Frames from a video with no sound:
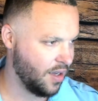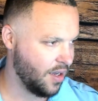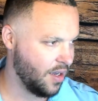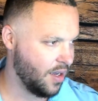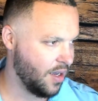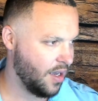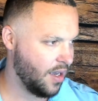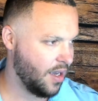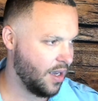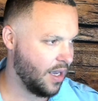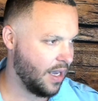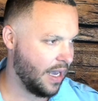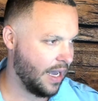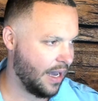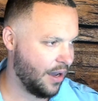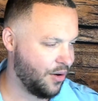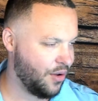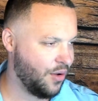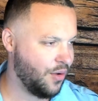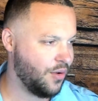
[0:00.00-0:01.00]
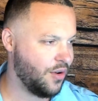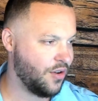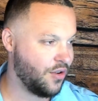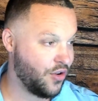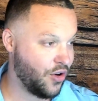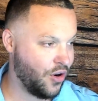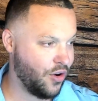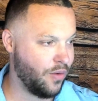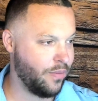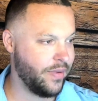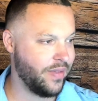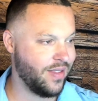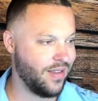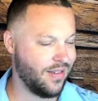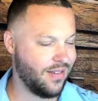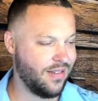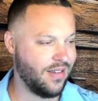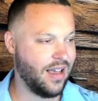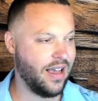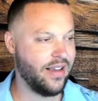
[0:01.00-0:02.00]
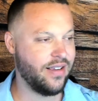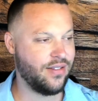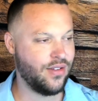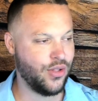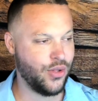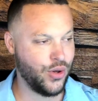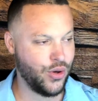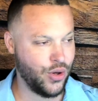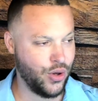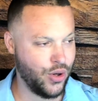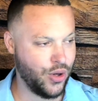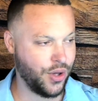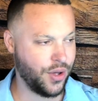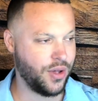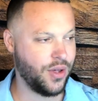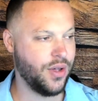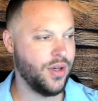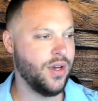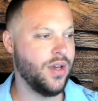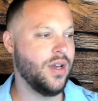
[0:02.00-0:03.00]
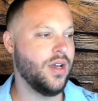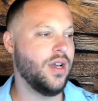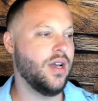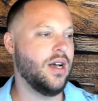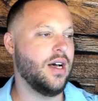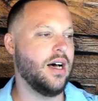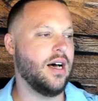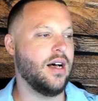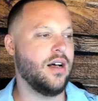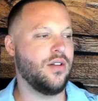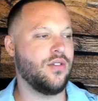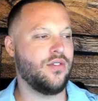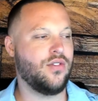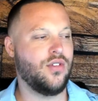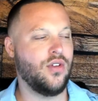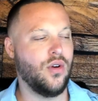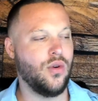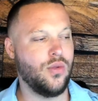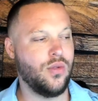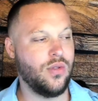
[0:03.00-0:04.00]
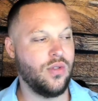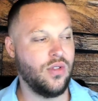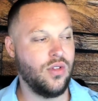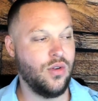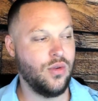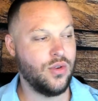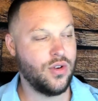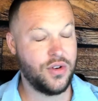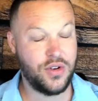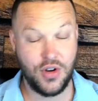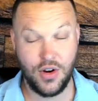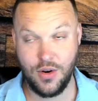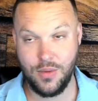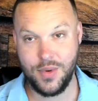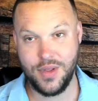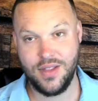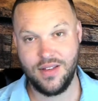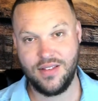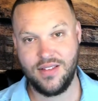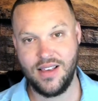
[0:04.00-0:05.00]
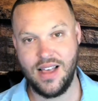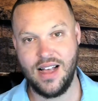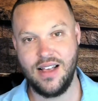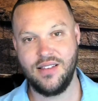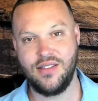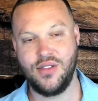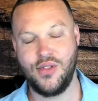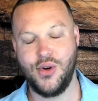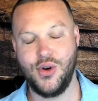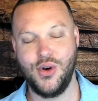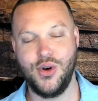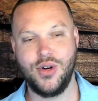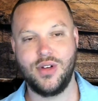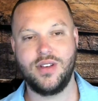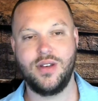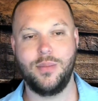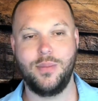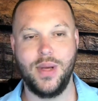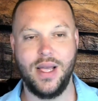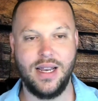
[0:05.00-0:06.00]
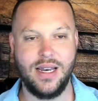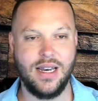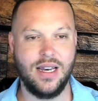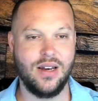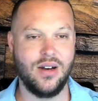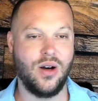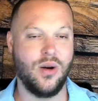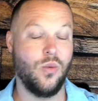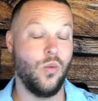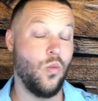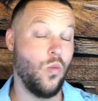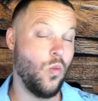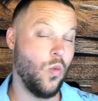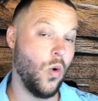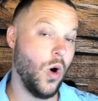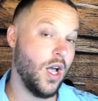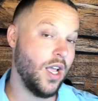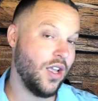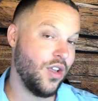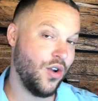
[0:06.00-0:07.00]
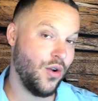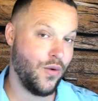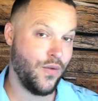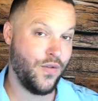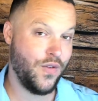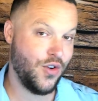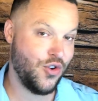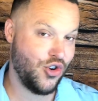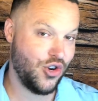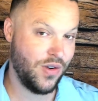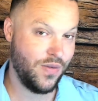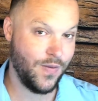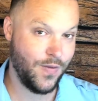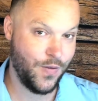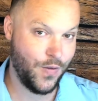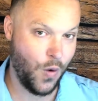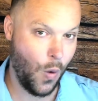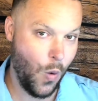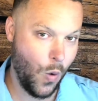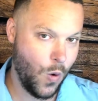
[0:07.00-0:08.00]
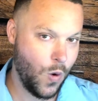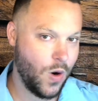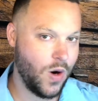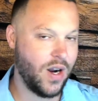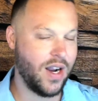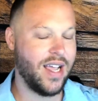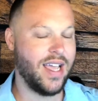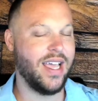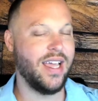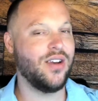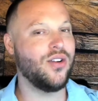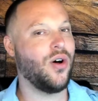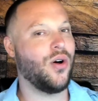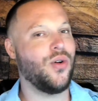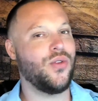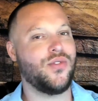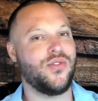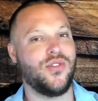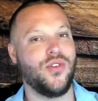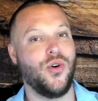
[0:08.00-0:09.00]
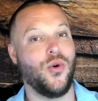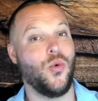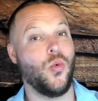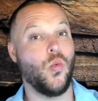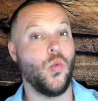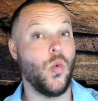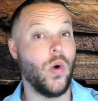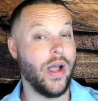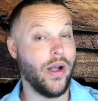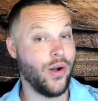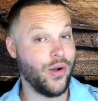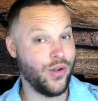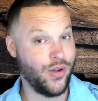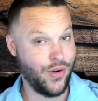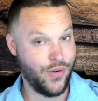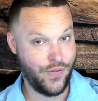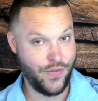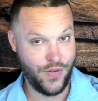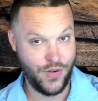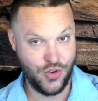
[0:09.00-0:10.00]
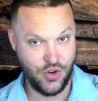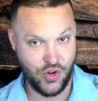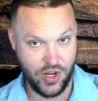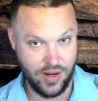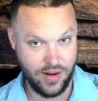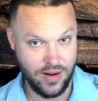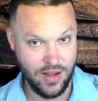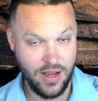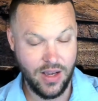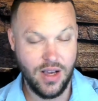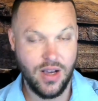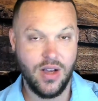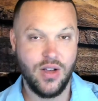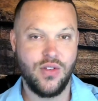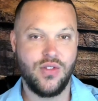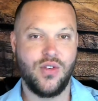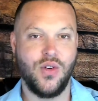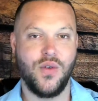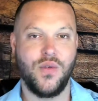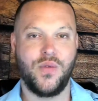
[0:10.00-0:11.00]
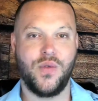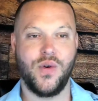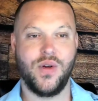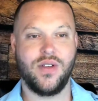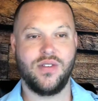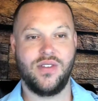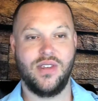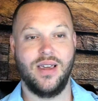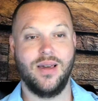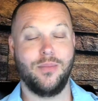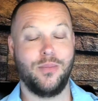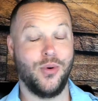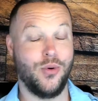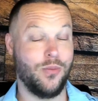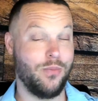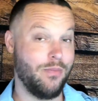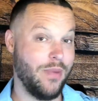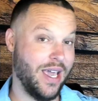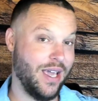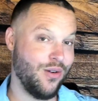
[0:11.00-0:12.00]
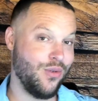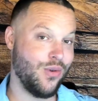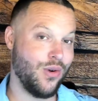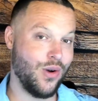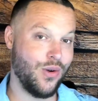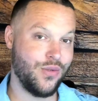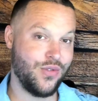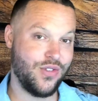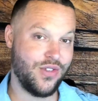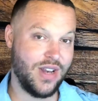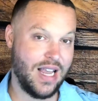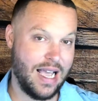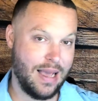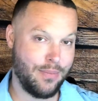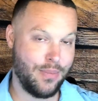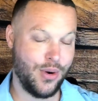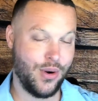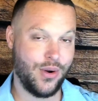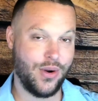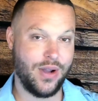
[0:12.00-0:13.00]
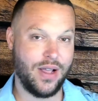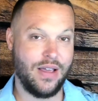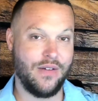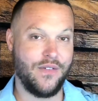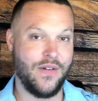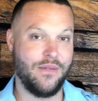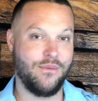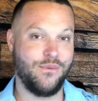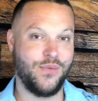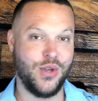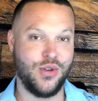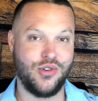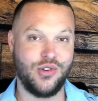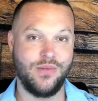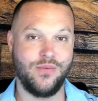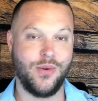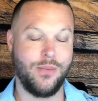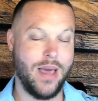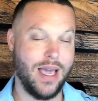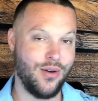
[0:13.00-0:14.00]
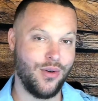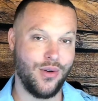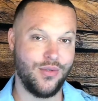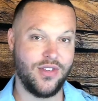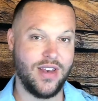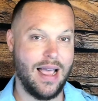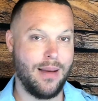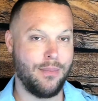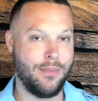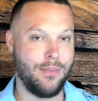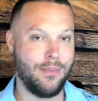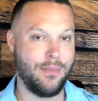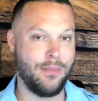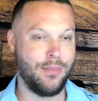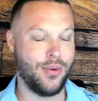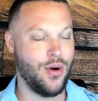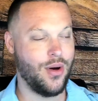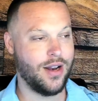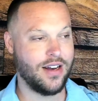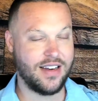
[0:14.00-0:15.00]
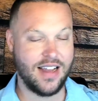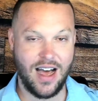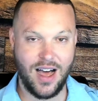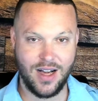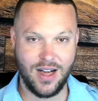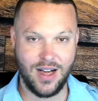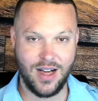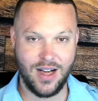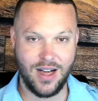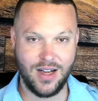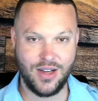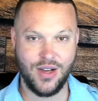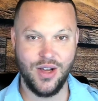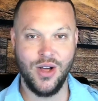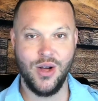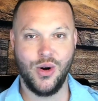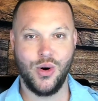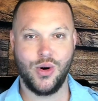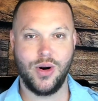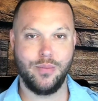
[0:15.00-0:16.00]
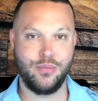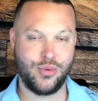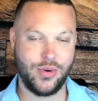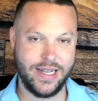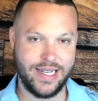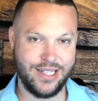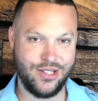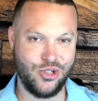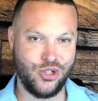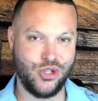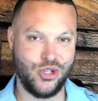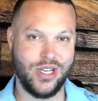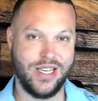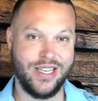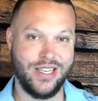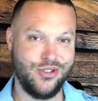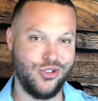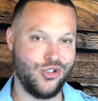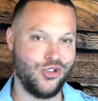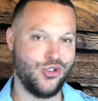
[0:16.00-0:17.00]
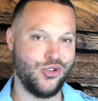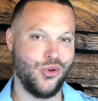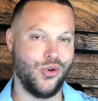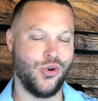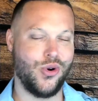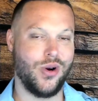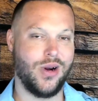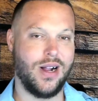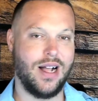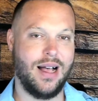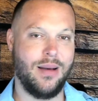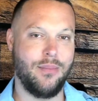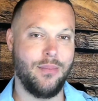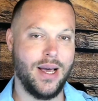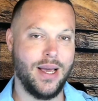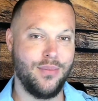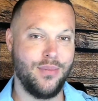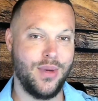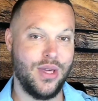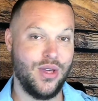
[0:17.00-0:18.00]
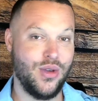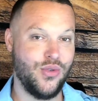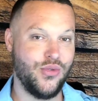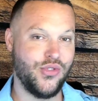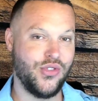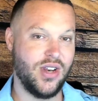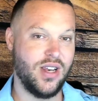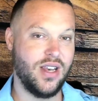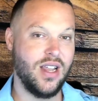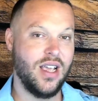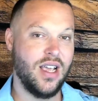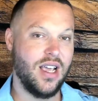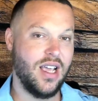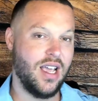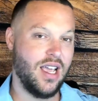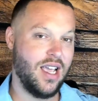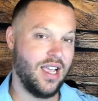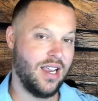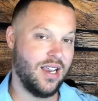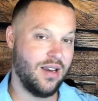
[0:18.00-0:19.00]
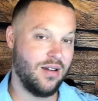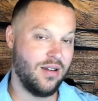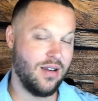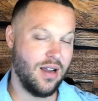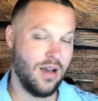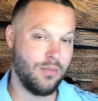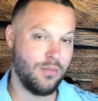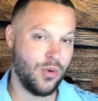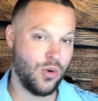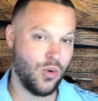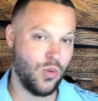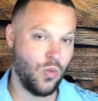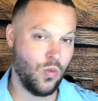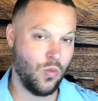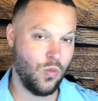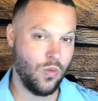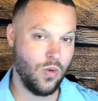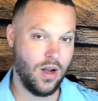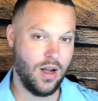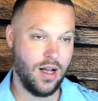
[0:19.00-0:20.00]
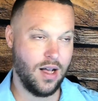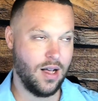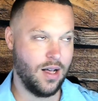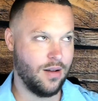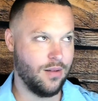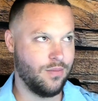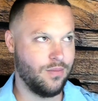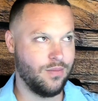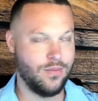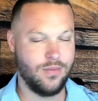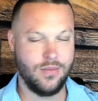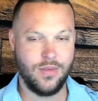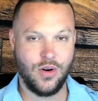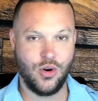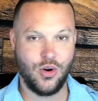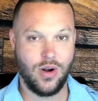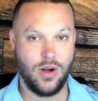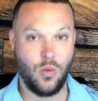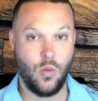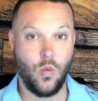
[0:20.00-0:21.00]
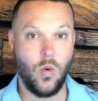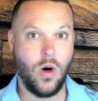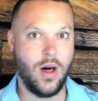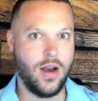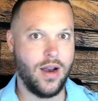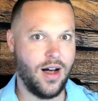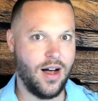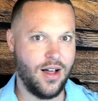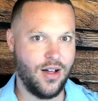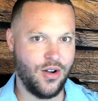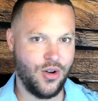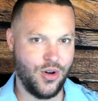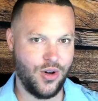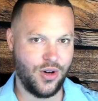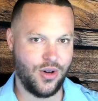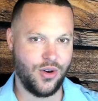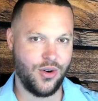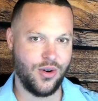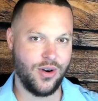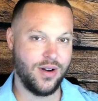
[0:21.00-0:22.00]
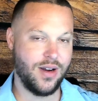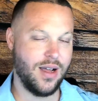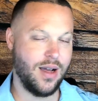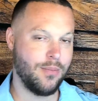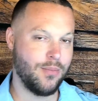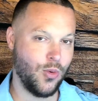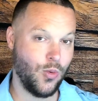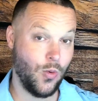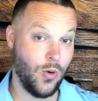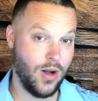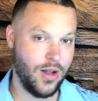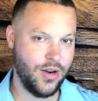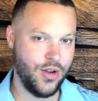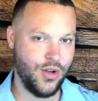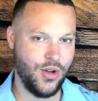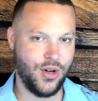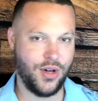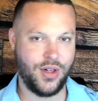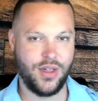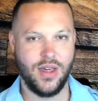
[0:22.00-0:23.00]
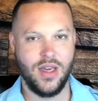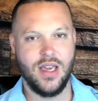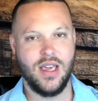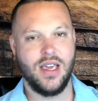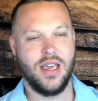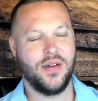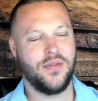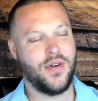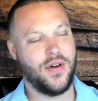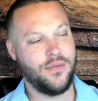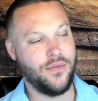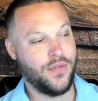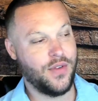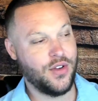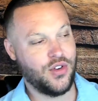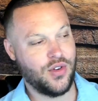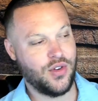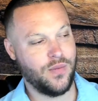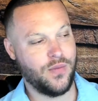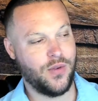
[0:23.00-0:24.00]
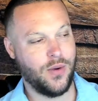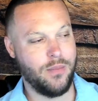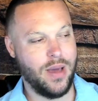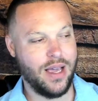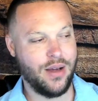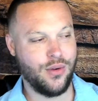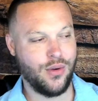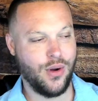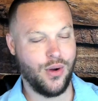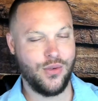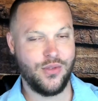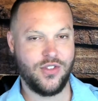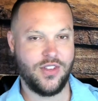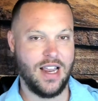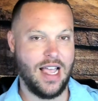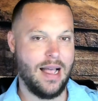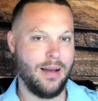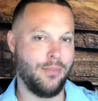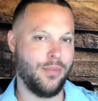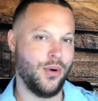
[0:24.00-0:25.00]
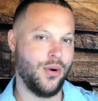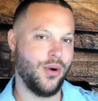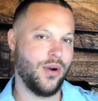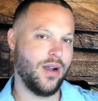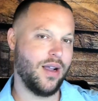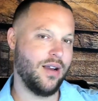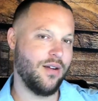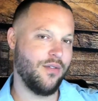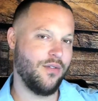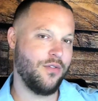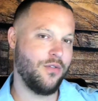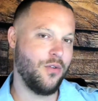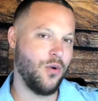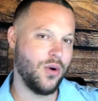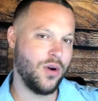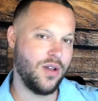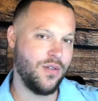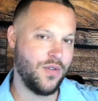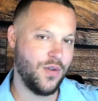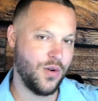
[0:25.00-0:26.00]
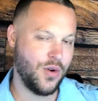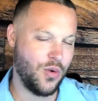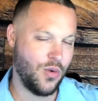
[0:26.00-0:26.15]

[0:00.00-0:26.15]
How do you determine the size of the hook? Uh, so you determine the size of the hook depending on what you're fishing for and also where you're fishing. So for example, mangrove snapper. If I'm fishing for mangrove snapper on a dock or a bridge inshore, I might be using a number uh, or a one-aught hook or a number one hook. If I'm fishing for mangrove snapper and 40 foot of